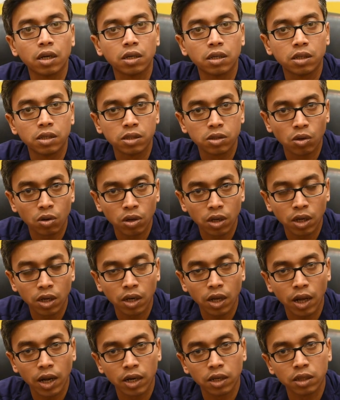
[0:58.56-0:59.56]

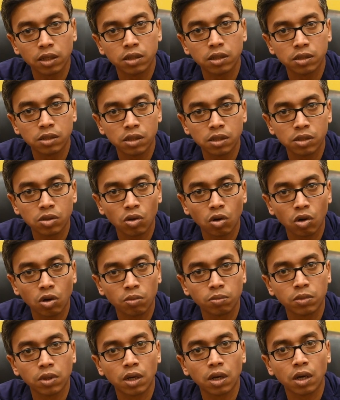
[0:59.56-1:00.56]
disorder and the disease
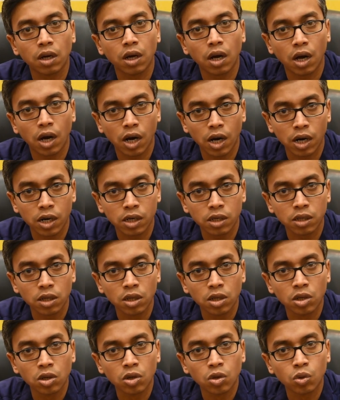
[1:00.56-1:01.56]
of the heart,
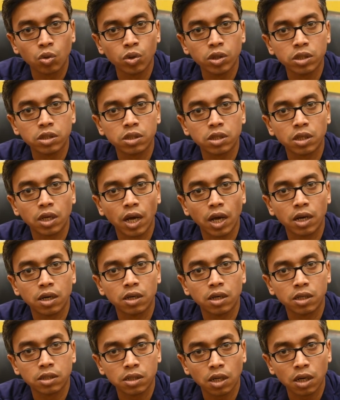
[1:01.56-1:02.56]
which can
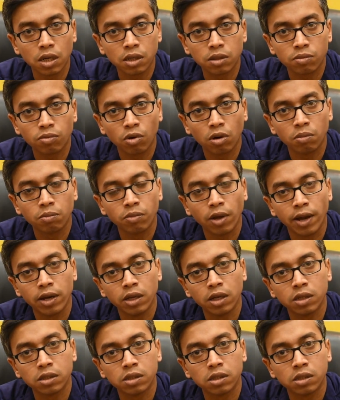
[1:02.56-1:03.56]
result from
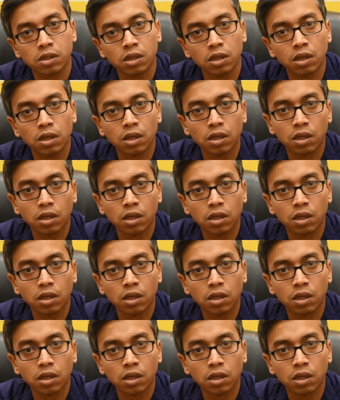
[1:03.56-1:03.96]
various